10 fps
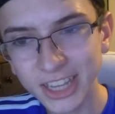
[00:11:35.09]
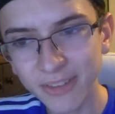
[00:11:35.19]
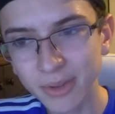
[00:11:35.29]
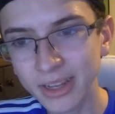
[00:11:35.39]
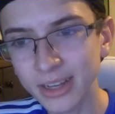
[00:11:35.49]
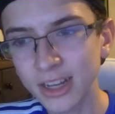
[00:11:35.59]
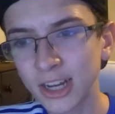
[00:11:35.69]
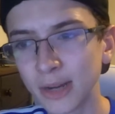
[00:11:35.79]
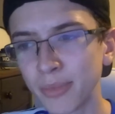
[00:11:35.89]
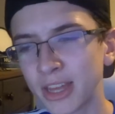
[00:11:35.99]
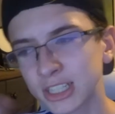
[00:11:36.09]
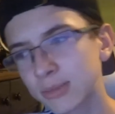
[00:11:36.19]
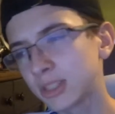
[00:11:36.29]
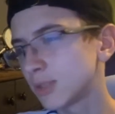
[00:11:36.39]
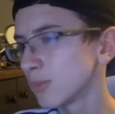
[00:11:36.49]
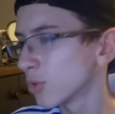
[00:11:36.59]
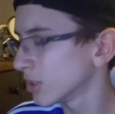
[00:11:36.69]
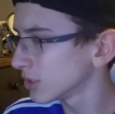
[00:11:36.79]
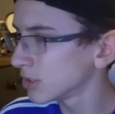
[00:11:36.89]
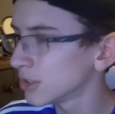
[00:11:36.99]
have been asking me some
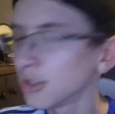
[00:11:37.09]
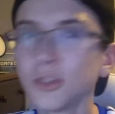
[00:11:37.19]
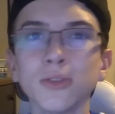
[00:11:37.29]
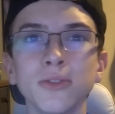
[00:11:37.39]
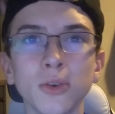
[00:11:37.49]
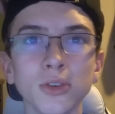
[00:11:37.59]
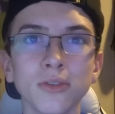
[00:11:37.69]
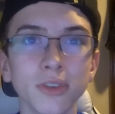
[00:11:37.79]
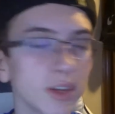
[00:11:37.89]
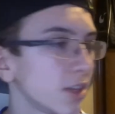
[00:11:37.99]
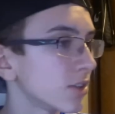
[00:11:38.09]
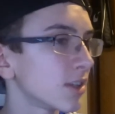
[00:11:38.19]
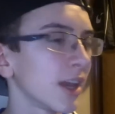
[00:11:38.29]
questions to do for videos,